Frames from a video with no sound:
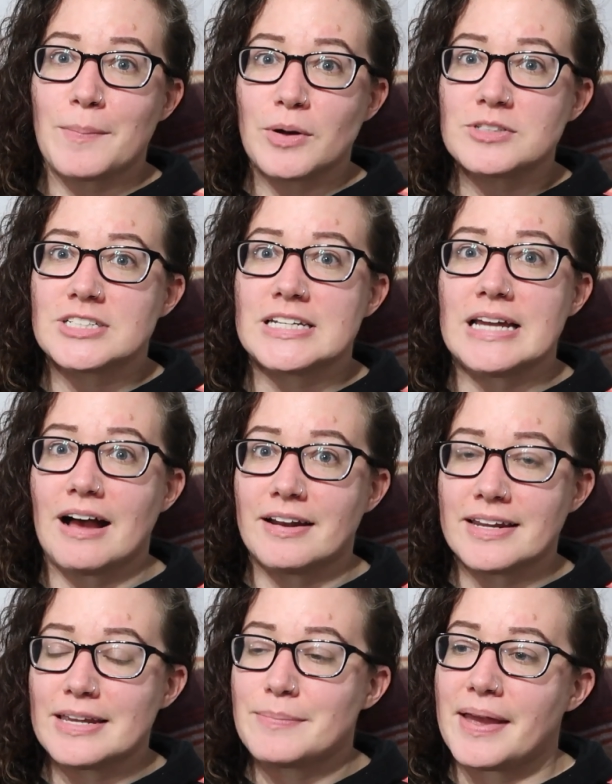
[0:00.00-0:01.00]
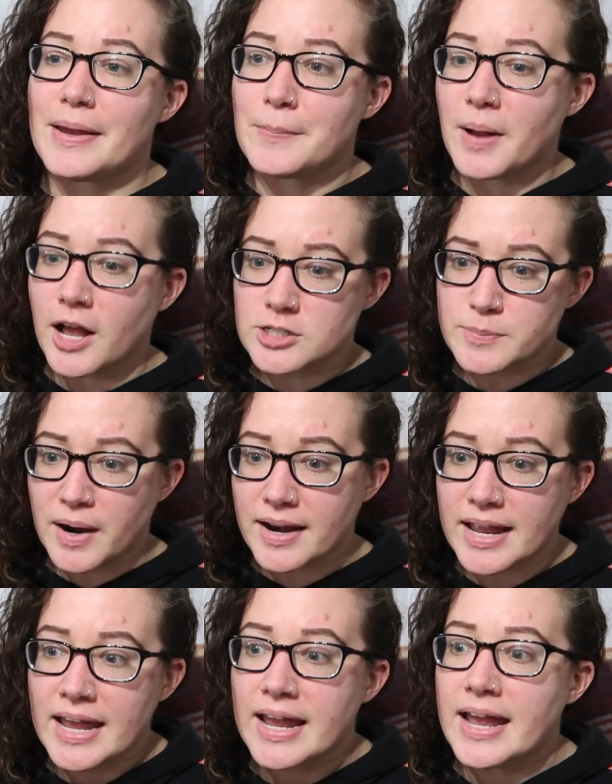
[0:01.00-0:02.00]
mostly on eBay and Poshmark,